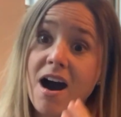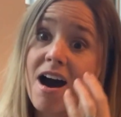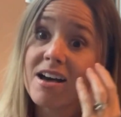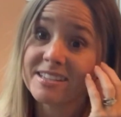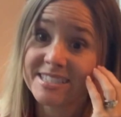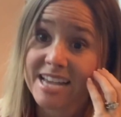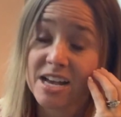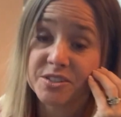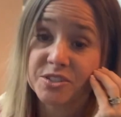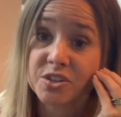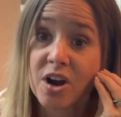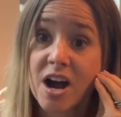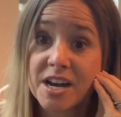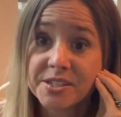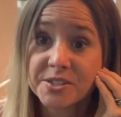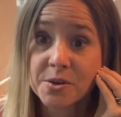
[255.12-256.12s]
sounds are
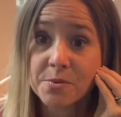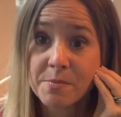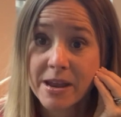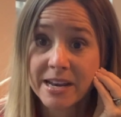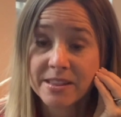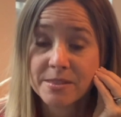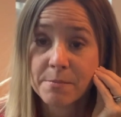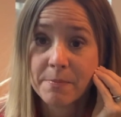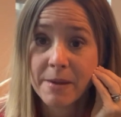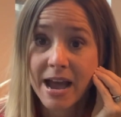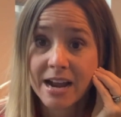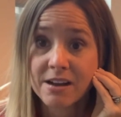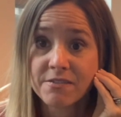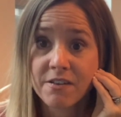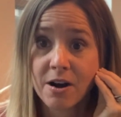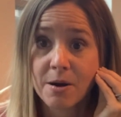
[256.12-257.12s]
also made at the
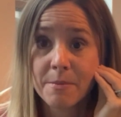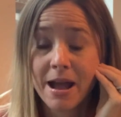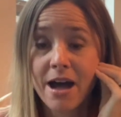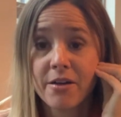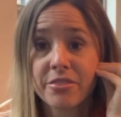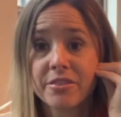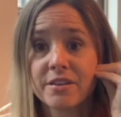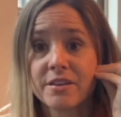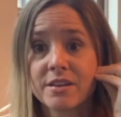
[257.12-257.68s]
back of our mouth.